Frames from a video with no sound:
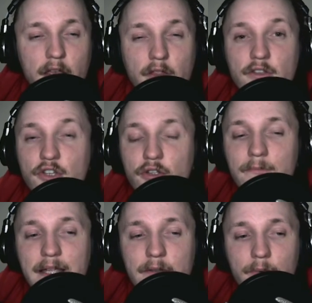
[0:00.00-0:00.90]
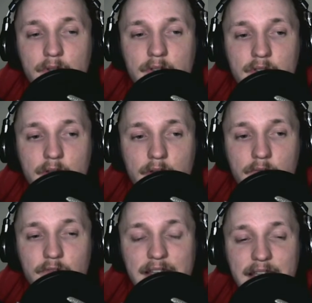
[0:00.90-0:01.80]
The two main ones,
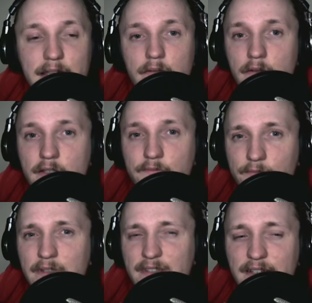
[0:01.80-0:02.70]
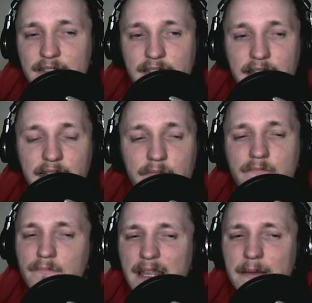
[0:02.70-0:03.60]
really, as I see it,
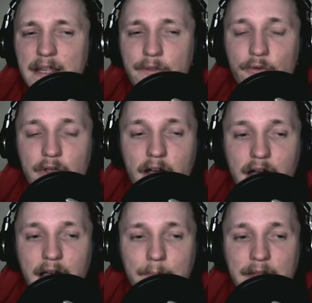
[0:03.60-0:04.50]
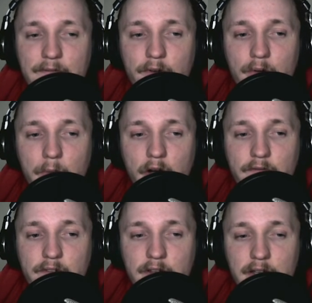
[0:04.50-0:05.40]
maybe three, are MP4,
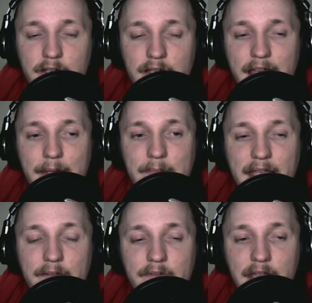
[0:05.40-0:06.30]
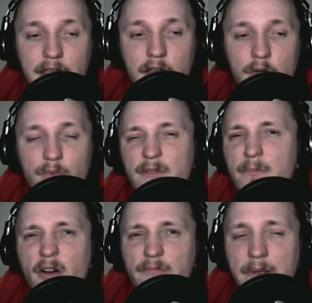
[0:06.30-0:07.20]
MOV, and MKV, with
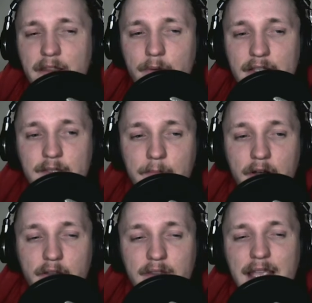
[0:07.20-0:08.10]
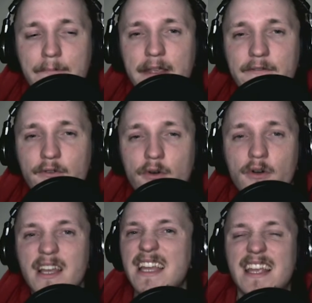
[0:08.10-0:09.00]
MOV being a question mark. The MP4
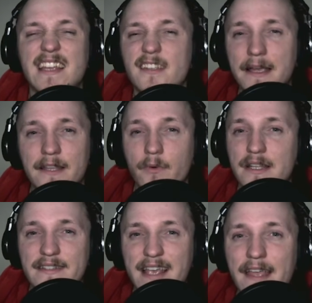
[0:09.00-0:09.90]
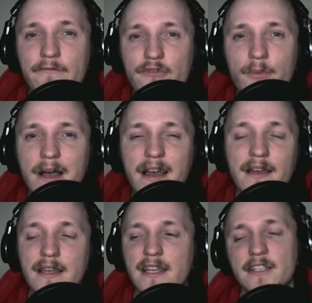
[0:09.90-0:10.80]
is your main one. It's everywhere.
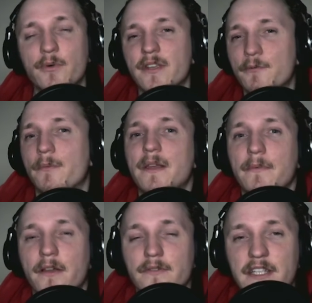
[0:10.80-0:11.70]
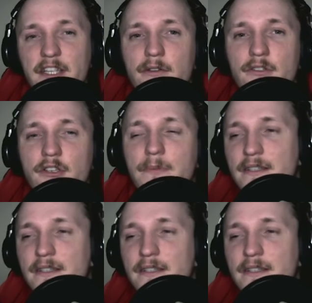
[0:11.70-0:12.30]
It's what you probably upload to YouTube.